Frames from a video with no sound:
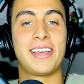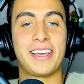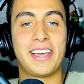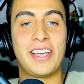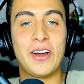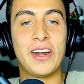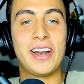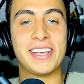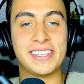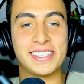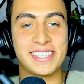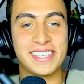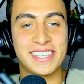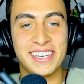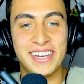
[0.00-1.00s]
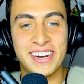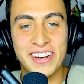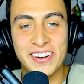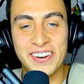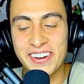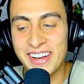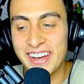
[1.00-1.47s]
here it is, you
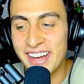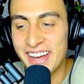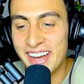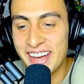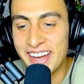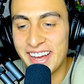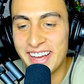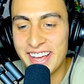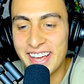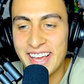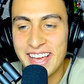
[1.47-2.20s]
know? Uh,